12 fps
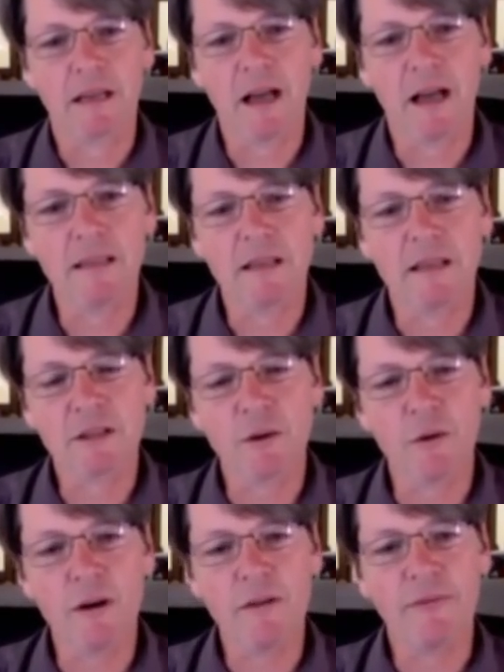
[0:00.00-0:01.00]
A
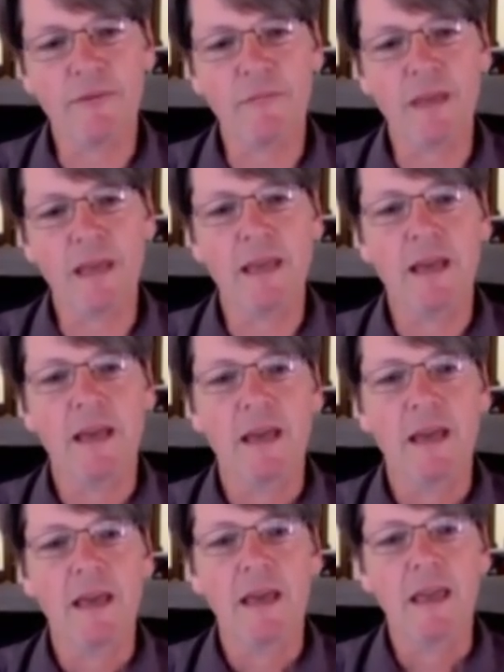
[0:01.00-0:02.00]
story for
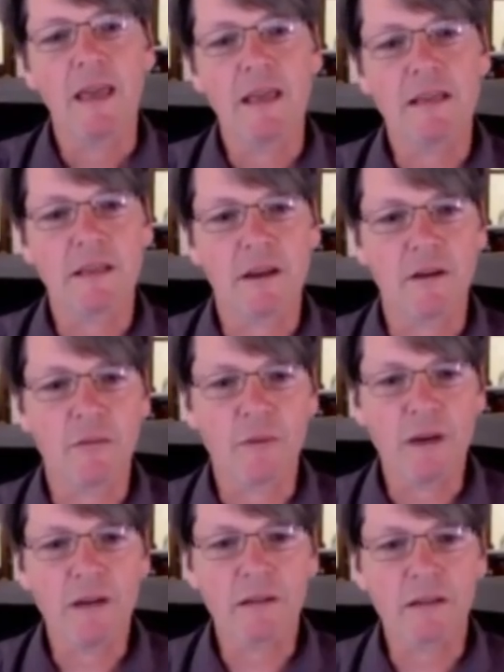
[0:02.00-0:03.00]
me is a
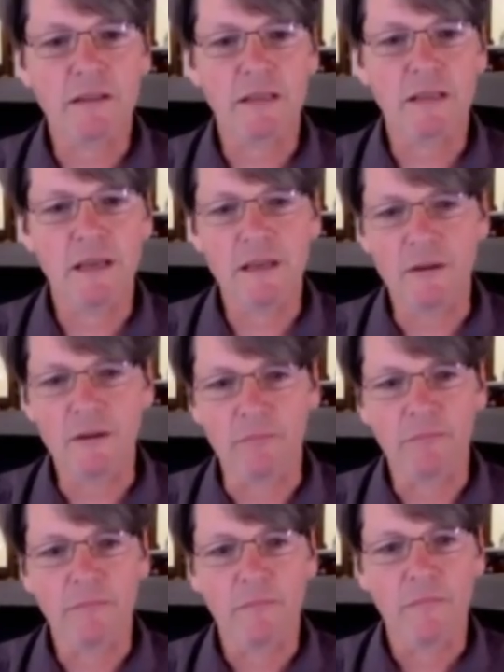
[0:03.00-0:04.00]
real
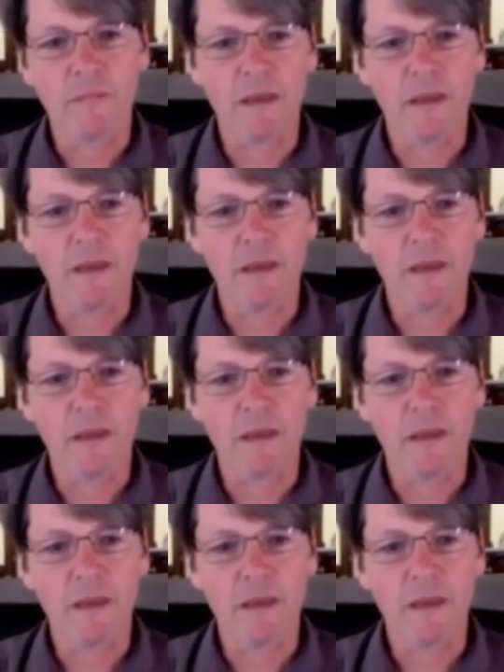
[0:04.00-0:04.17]
continuum,